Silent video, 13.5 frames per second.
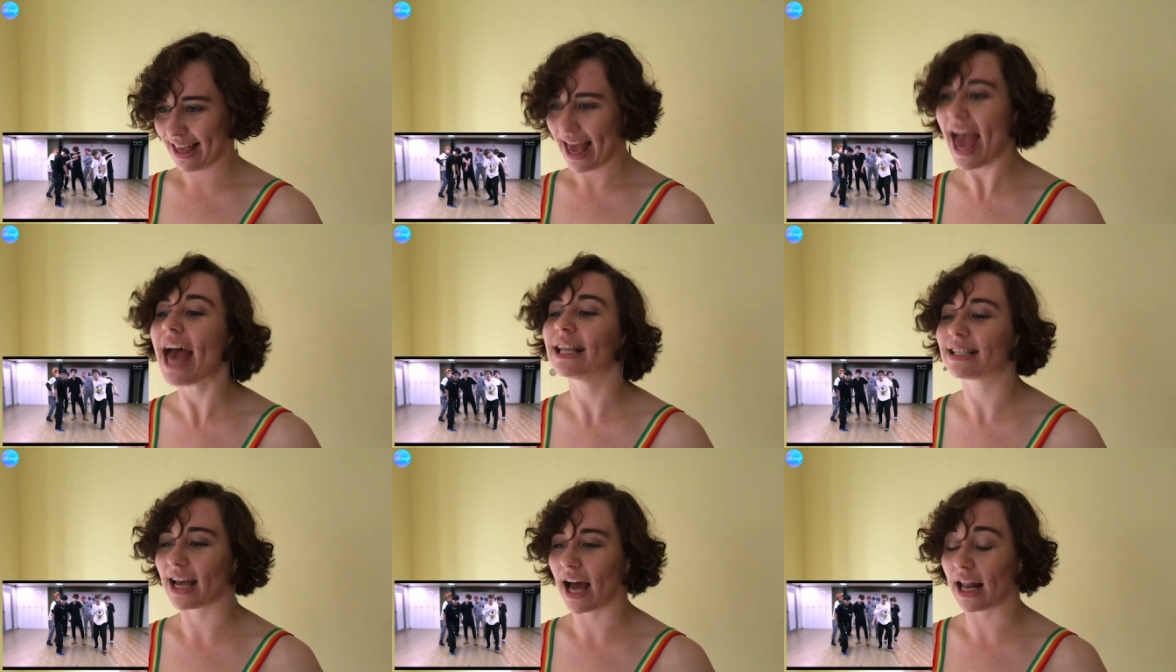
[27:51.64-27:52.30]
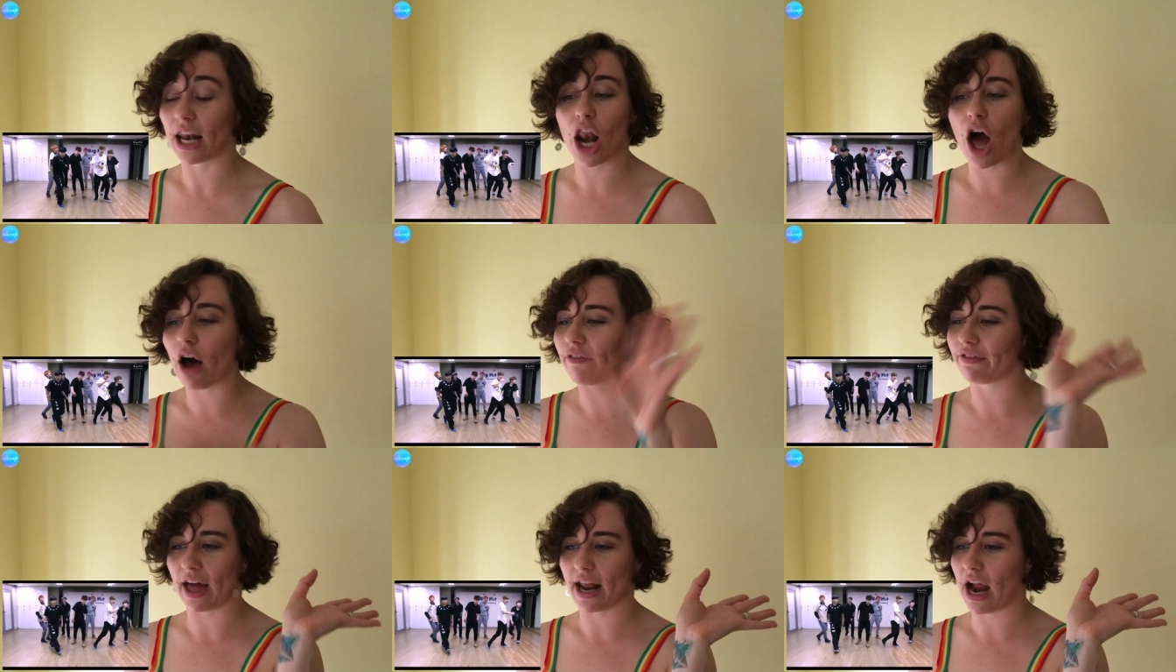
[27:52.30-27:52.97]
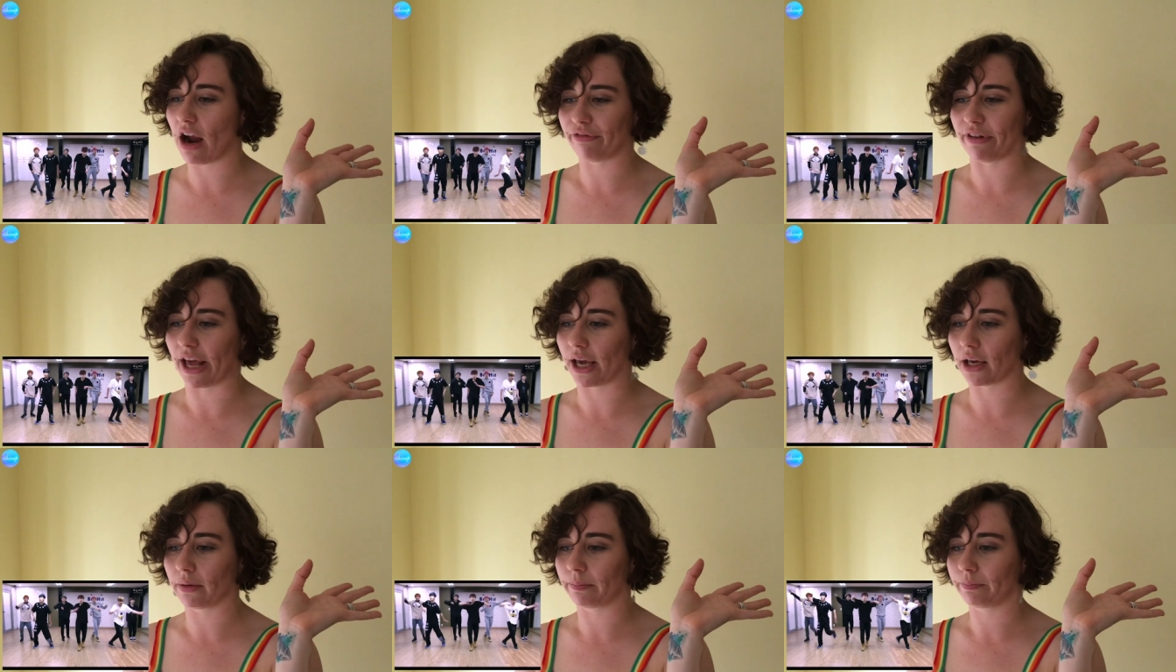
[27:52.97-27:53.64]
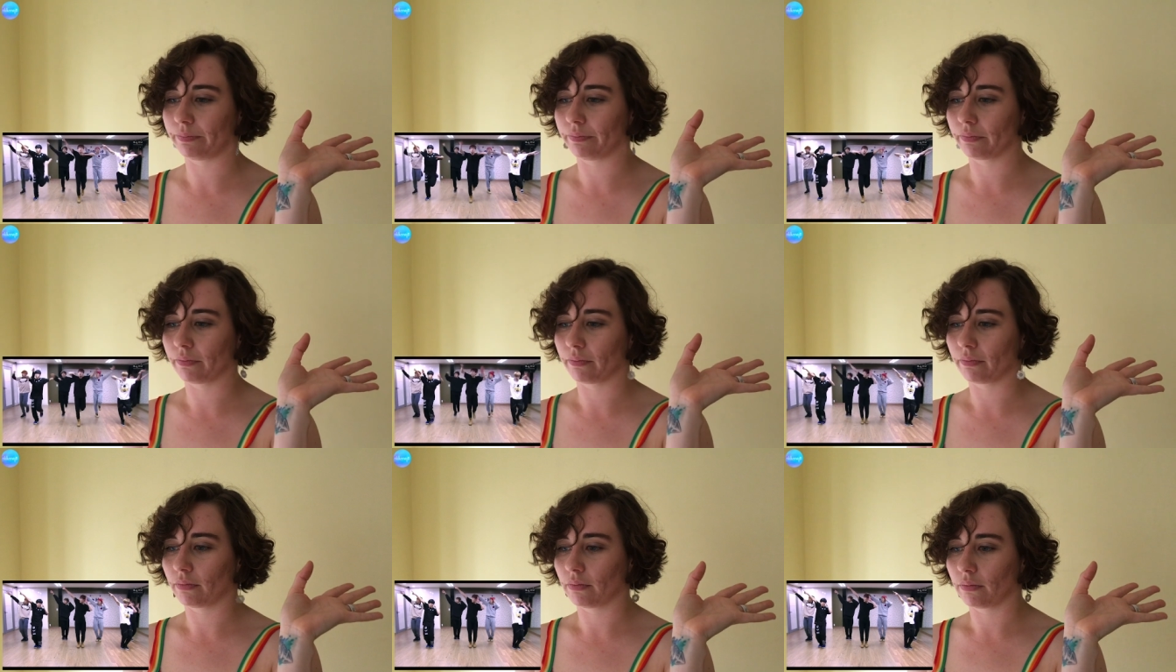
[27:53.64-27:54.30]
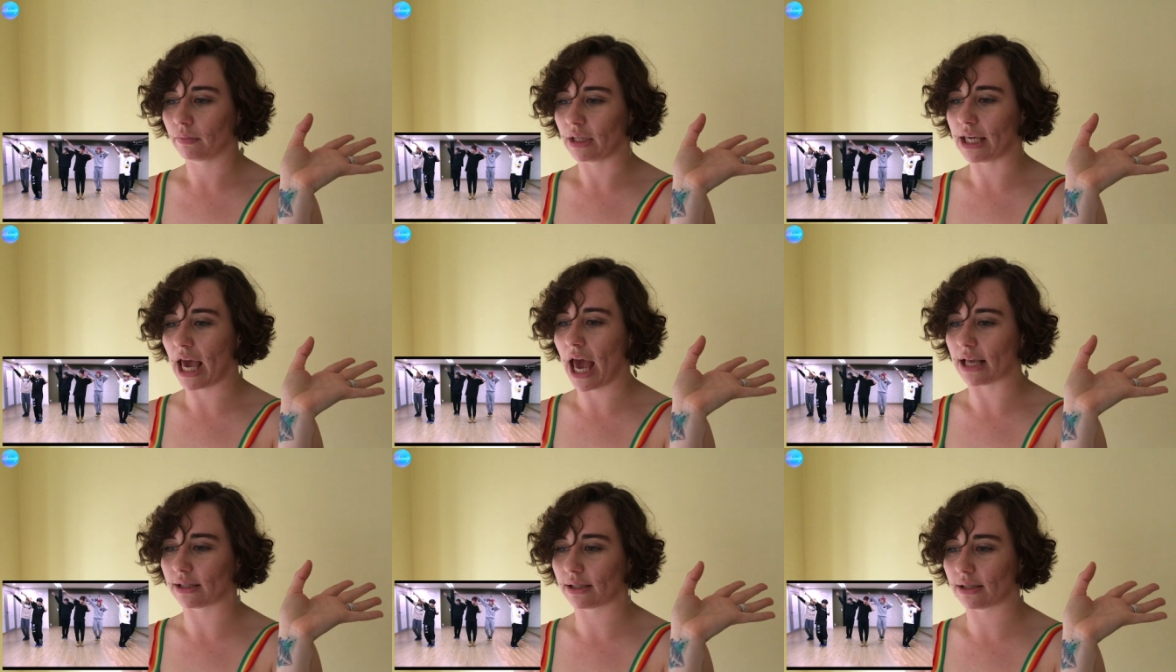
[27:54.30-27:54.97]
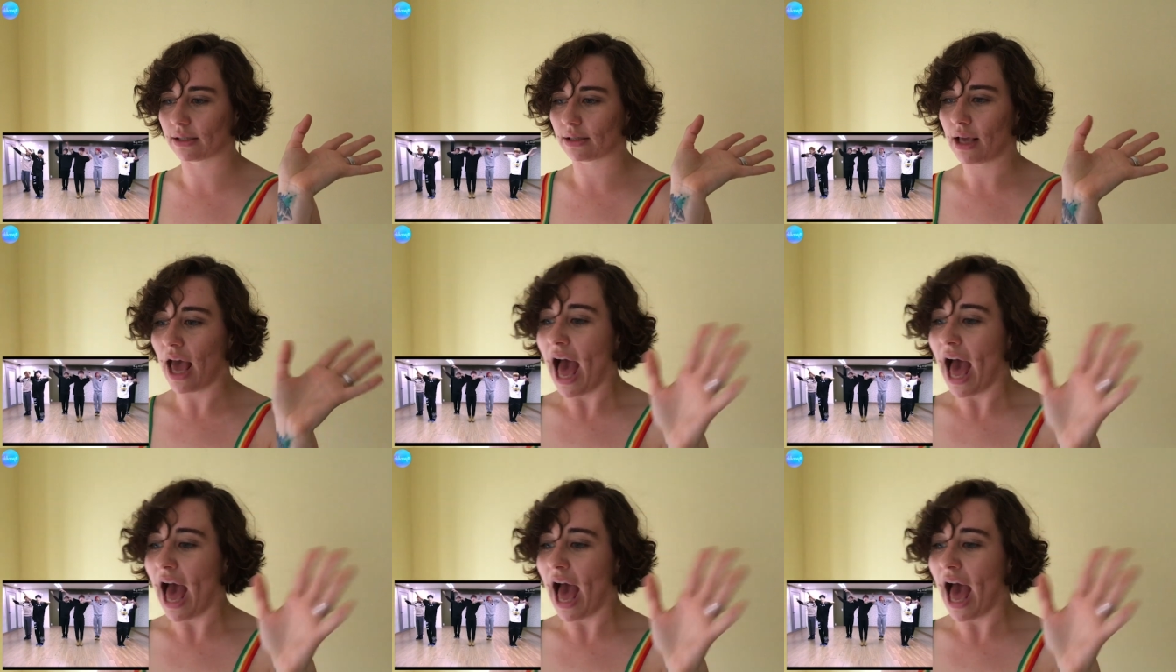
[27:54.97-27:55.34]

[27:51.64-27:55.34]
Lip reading: Head. I love that hair flick. Yes.